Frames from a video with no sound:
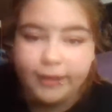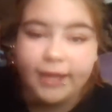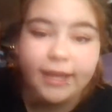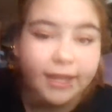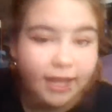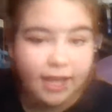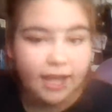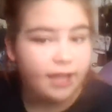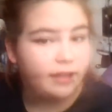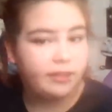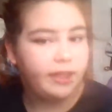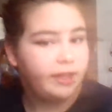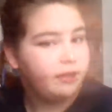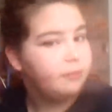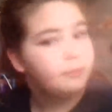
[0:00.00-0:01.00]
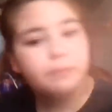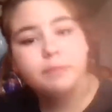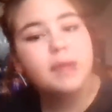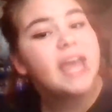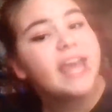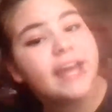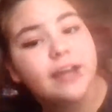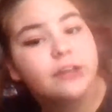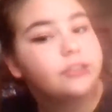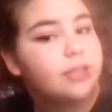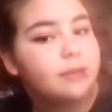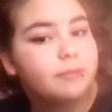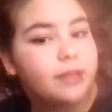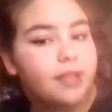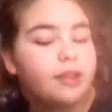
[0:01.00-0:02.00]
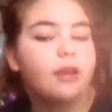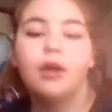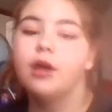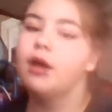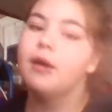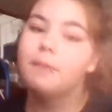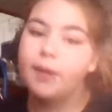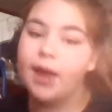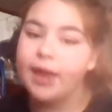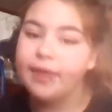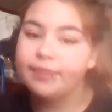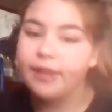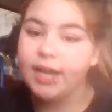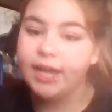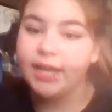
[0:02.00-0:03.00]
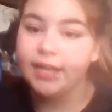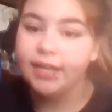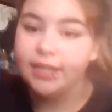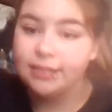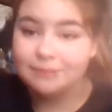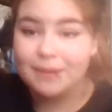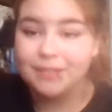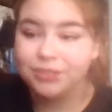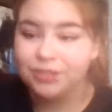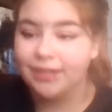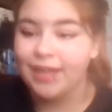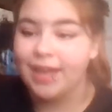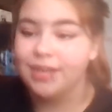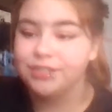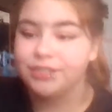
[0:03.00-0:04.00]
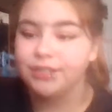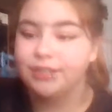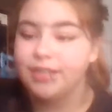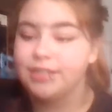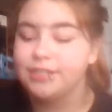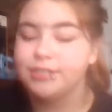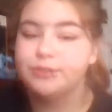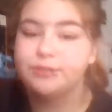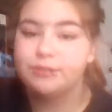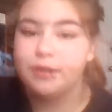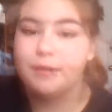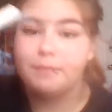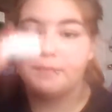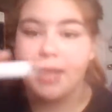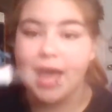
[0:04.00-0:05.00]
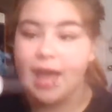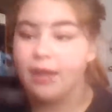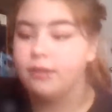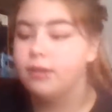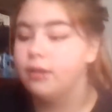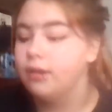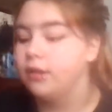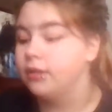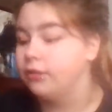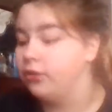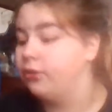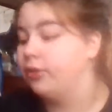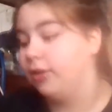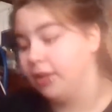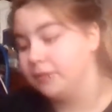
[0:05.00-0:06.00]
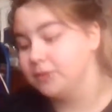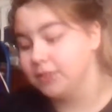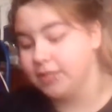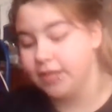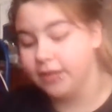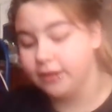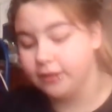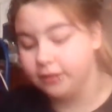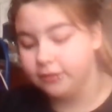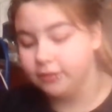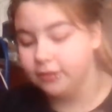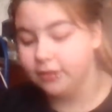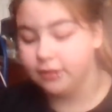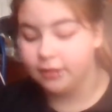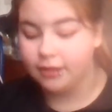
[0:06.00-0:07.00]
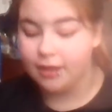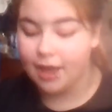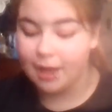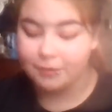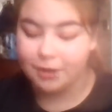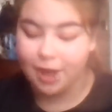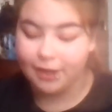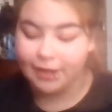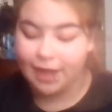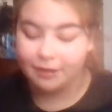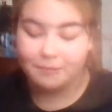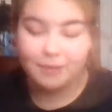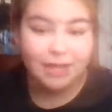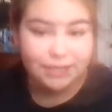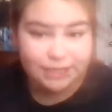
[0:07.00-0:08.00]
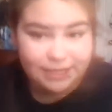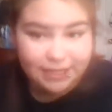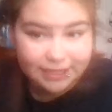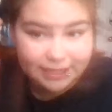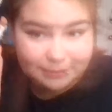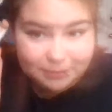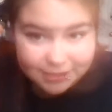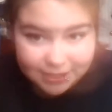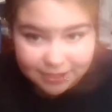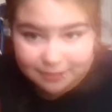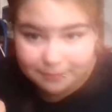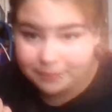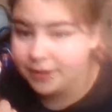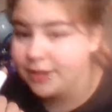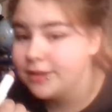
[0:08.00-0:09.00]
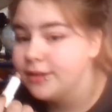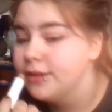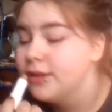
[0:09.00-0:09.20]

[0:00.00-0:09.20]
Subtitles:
like pink or something, but I thought special occasion, let's use a matte nude lipstick. I'm not that amazing at lipstick, but